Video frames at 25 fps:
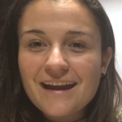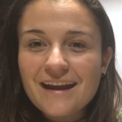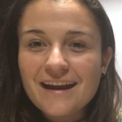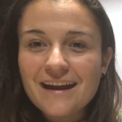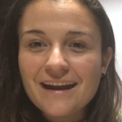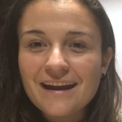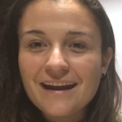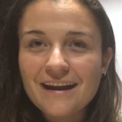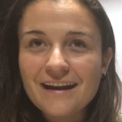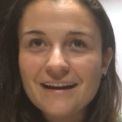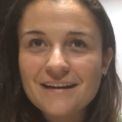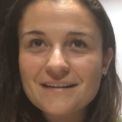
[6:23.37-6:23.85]

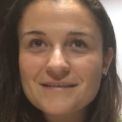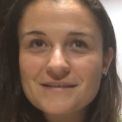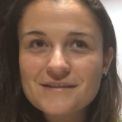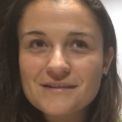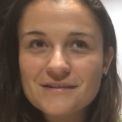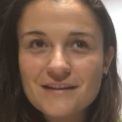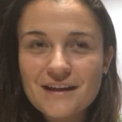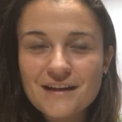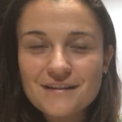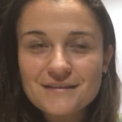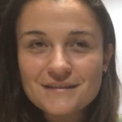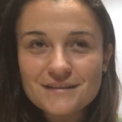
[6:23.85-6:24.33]
And
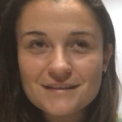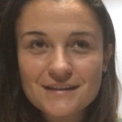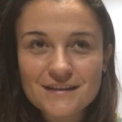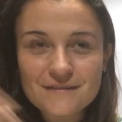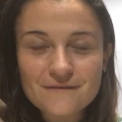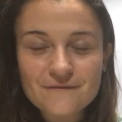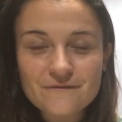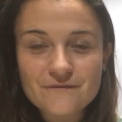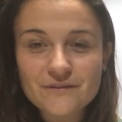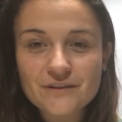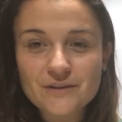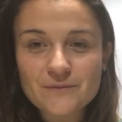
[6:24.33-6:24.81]
so that's
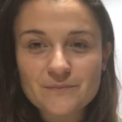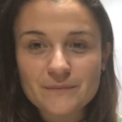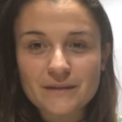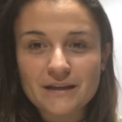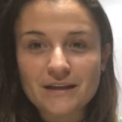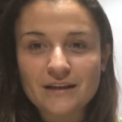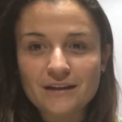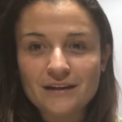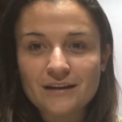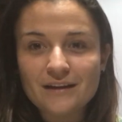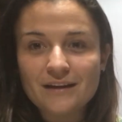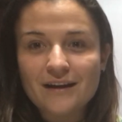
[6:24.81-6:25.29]
it for
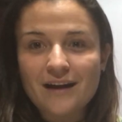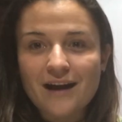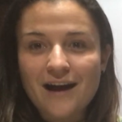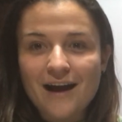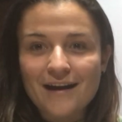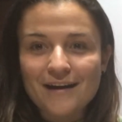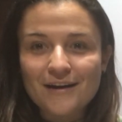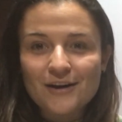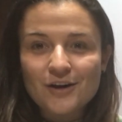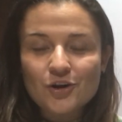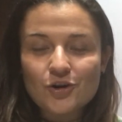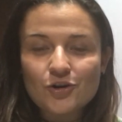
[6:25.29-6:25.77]
me.
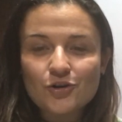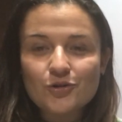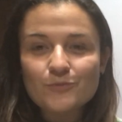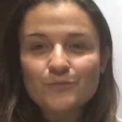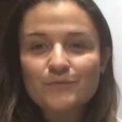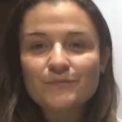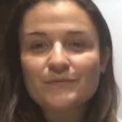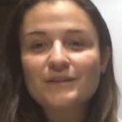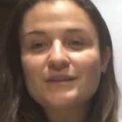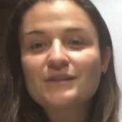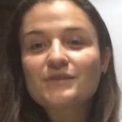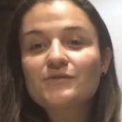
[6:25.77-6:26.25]
I
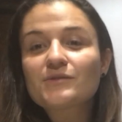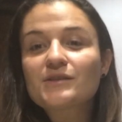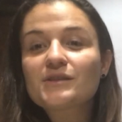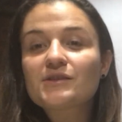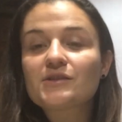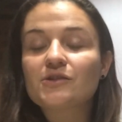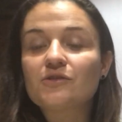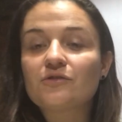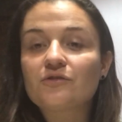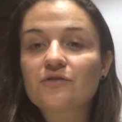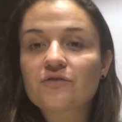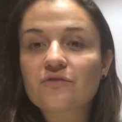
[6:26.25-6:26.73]
hope this
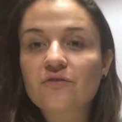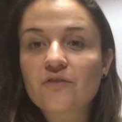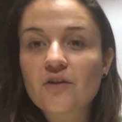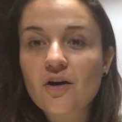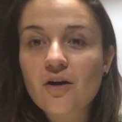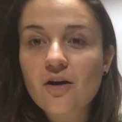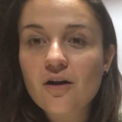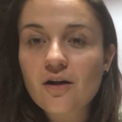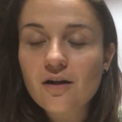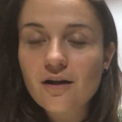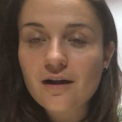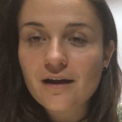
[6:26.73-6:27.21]
was
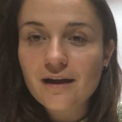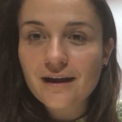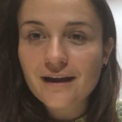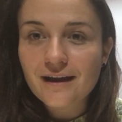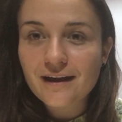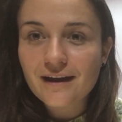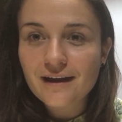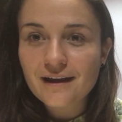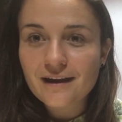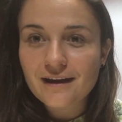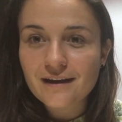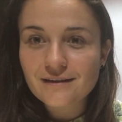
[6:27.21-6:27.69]
useful,
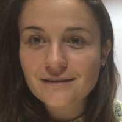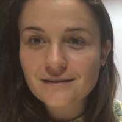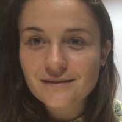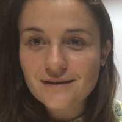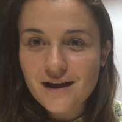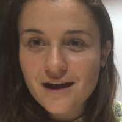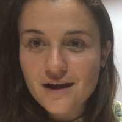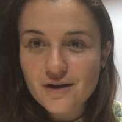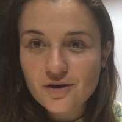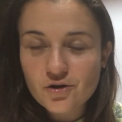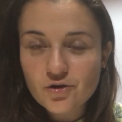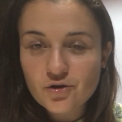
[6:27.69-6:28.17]

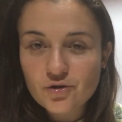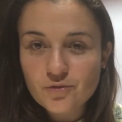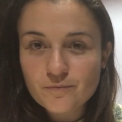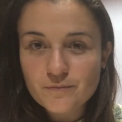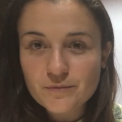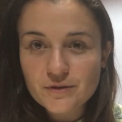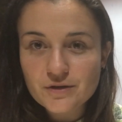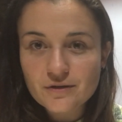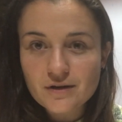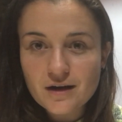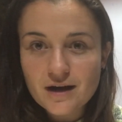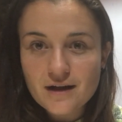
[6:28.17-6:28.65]
and I
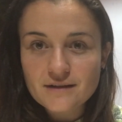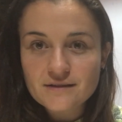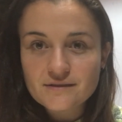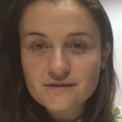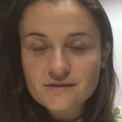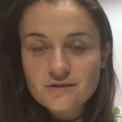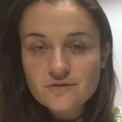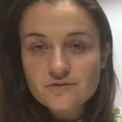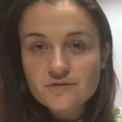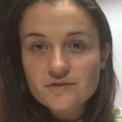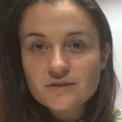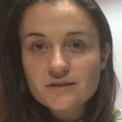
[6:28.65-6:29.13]
hope you
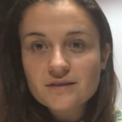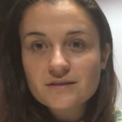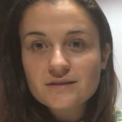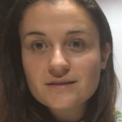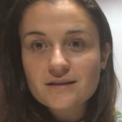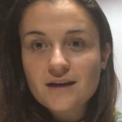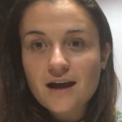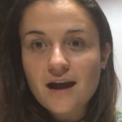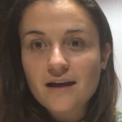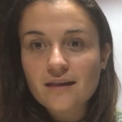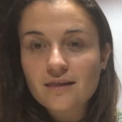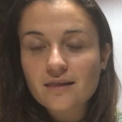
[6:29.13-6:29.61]
guys use
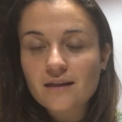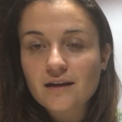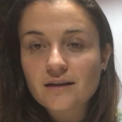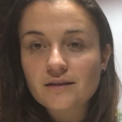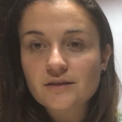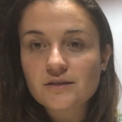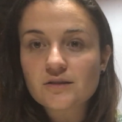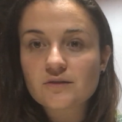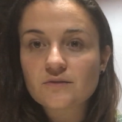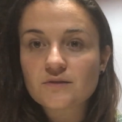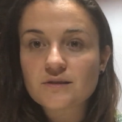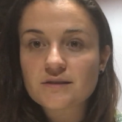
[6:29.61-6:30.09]
this
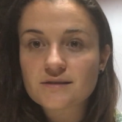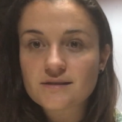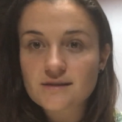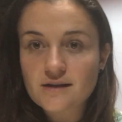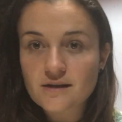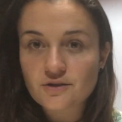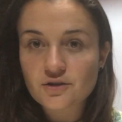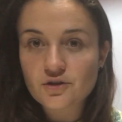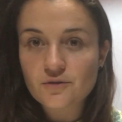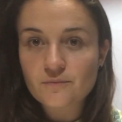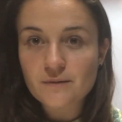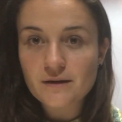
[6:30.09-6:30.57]
guideline to
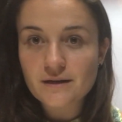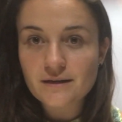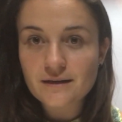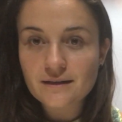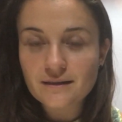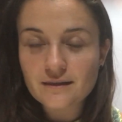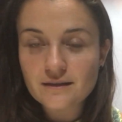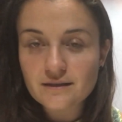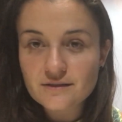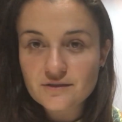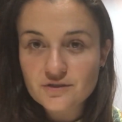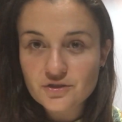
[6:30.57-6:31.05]
design your
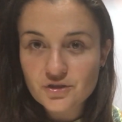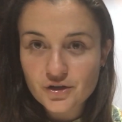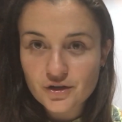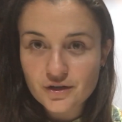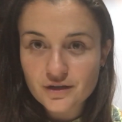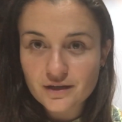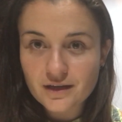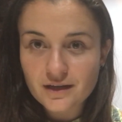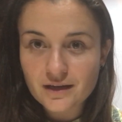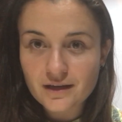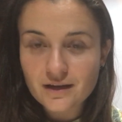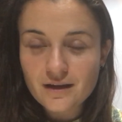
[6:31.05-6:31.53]
bucket list
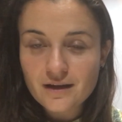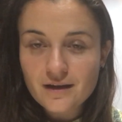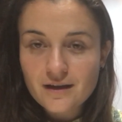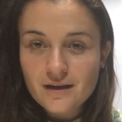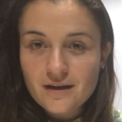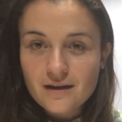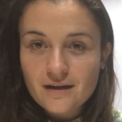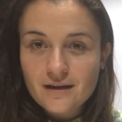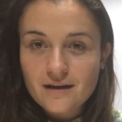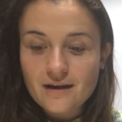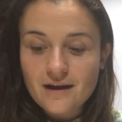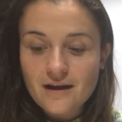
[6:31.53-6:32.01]
journey.
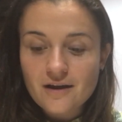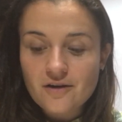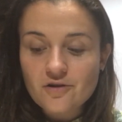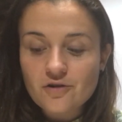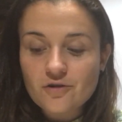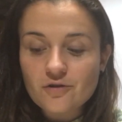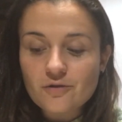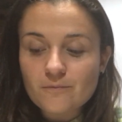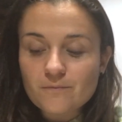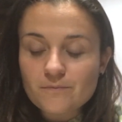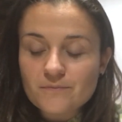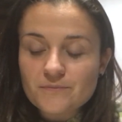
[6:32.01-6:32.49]
And I
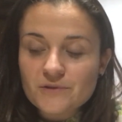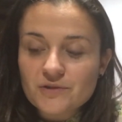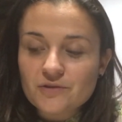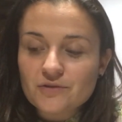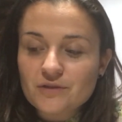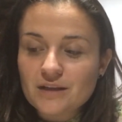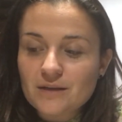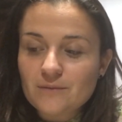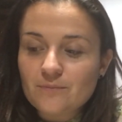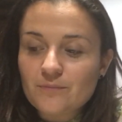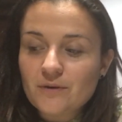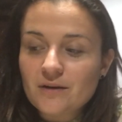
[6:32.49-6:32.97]
hope
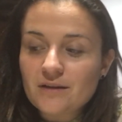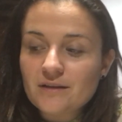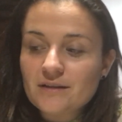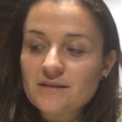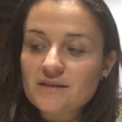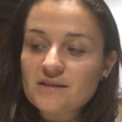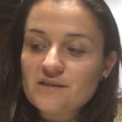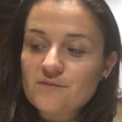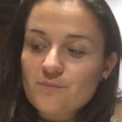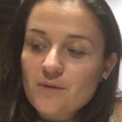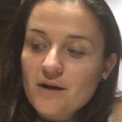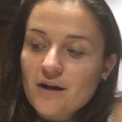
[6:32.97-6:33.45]
to keep on
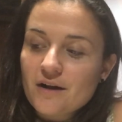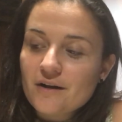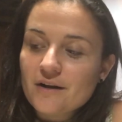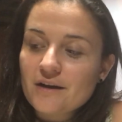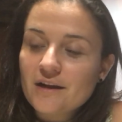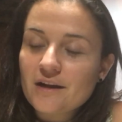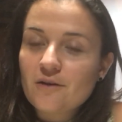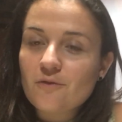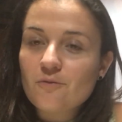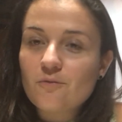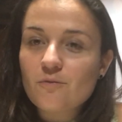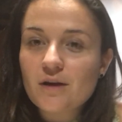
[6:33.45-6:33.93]

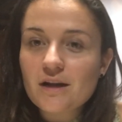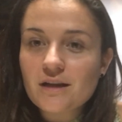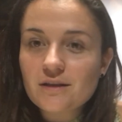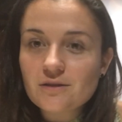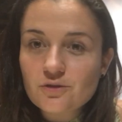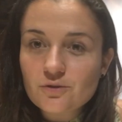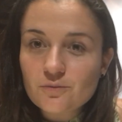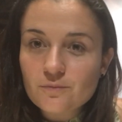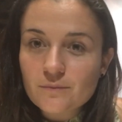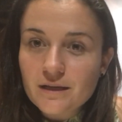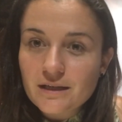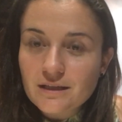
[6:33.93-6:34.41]
inspiring
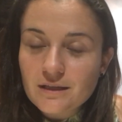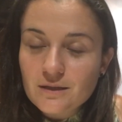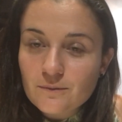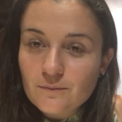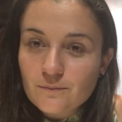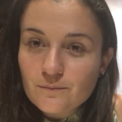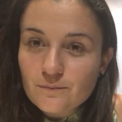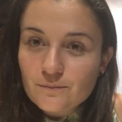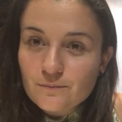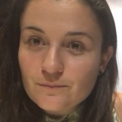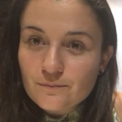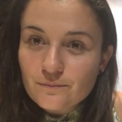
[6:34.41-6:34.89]

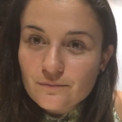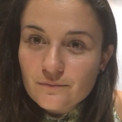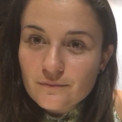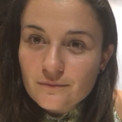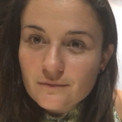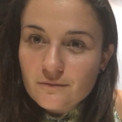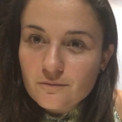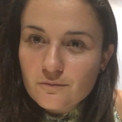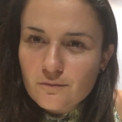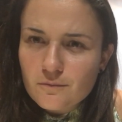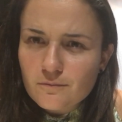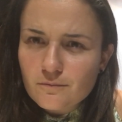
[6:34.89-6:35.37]

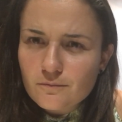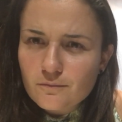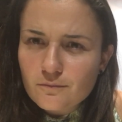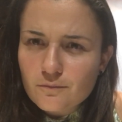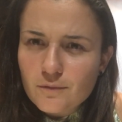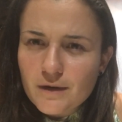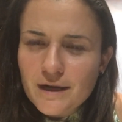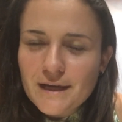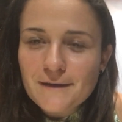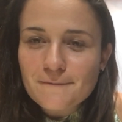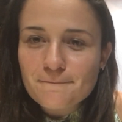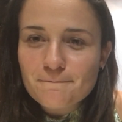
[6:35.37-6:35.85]

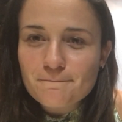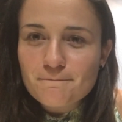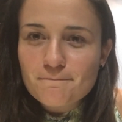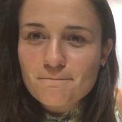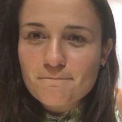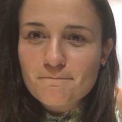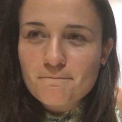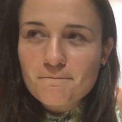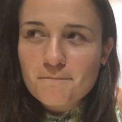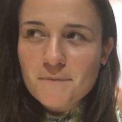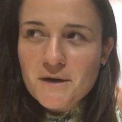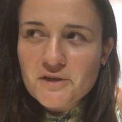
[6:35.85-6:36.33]
way
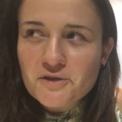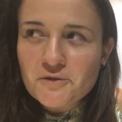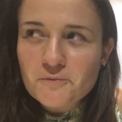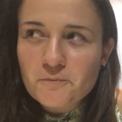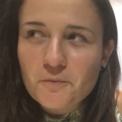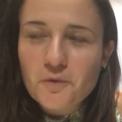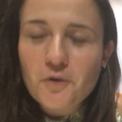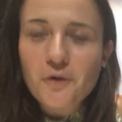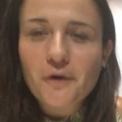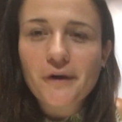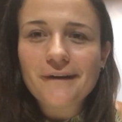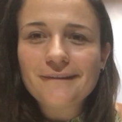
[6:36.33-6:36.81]

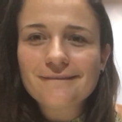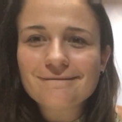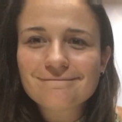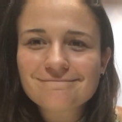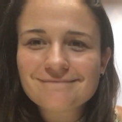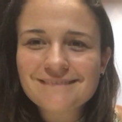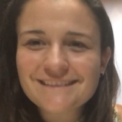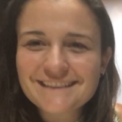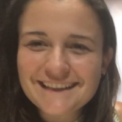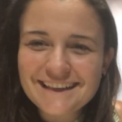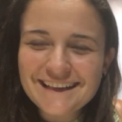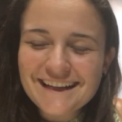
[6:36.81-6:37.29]
much more
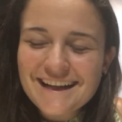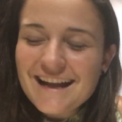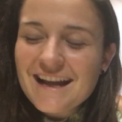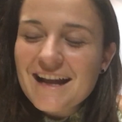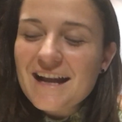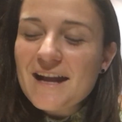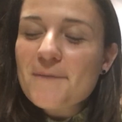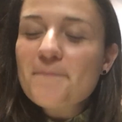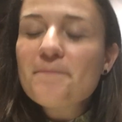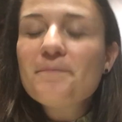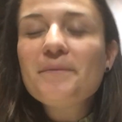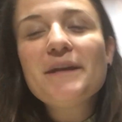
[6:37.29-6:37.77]

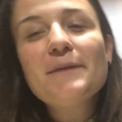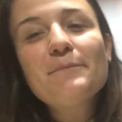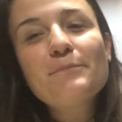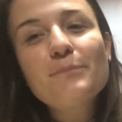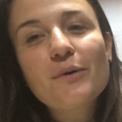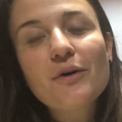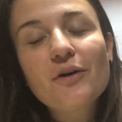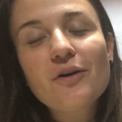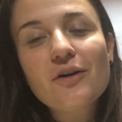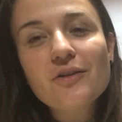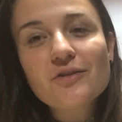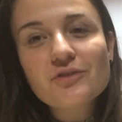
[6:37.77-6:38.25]

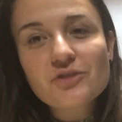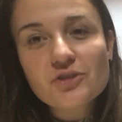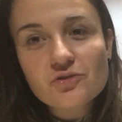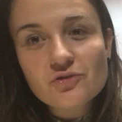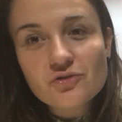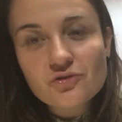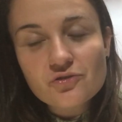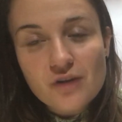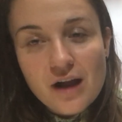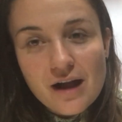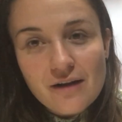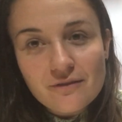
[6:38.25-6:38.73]
people
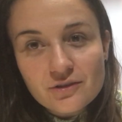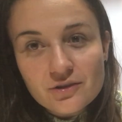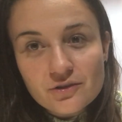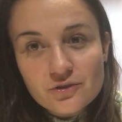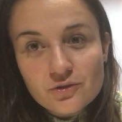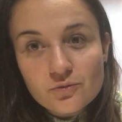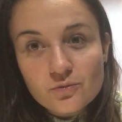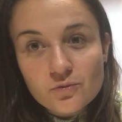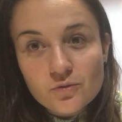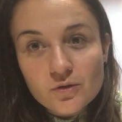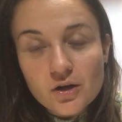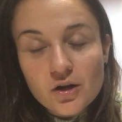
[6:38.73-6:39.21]
to travel
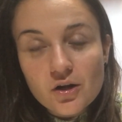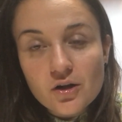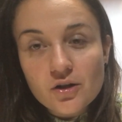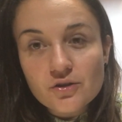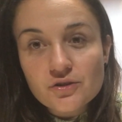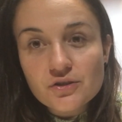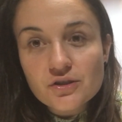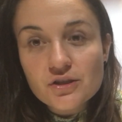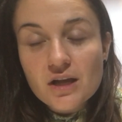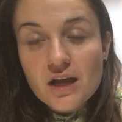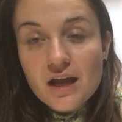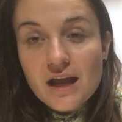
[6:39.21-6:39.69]
the
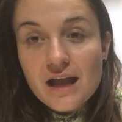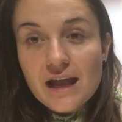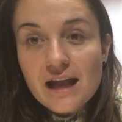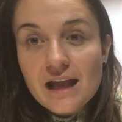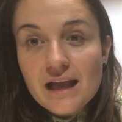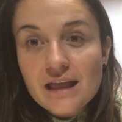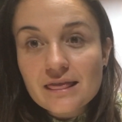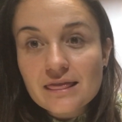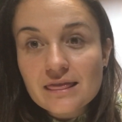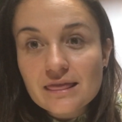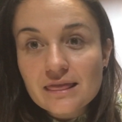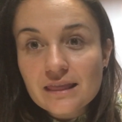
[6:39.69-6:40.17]
world
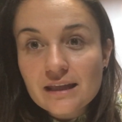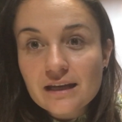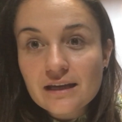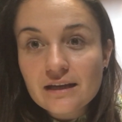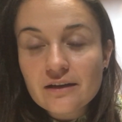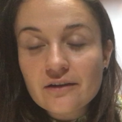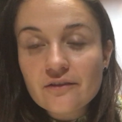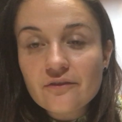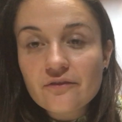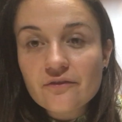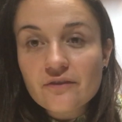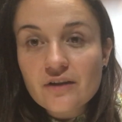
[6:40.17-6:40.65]
and
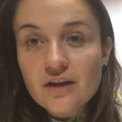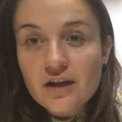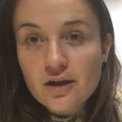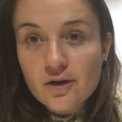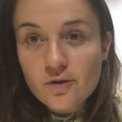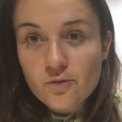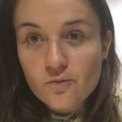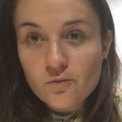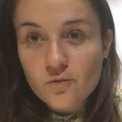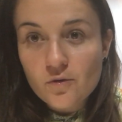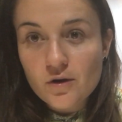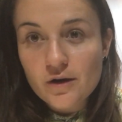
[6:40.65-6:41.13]
live
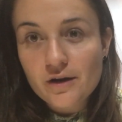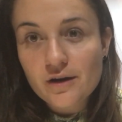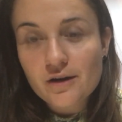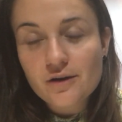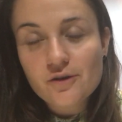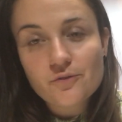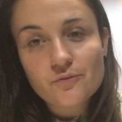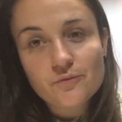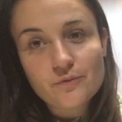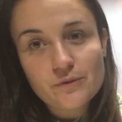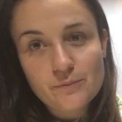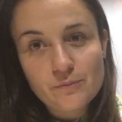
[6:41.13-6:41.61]
and
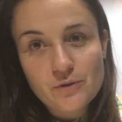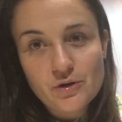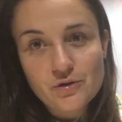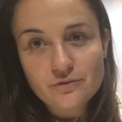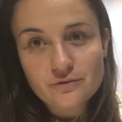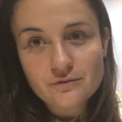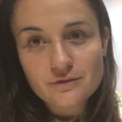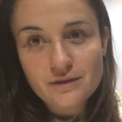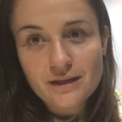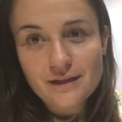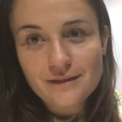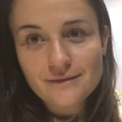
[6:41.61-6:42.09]
work
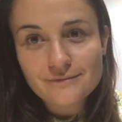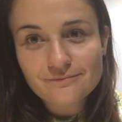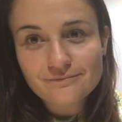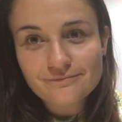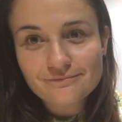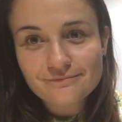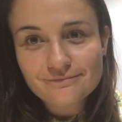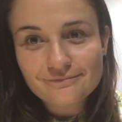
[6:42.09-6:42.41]
remotely.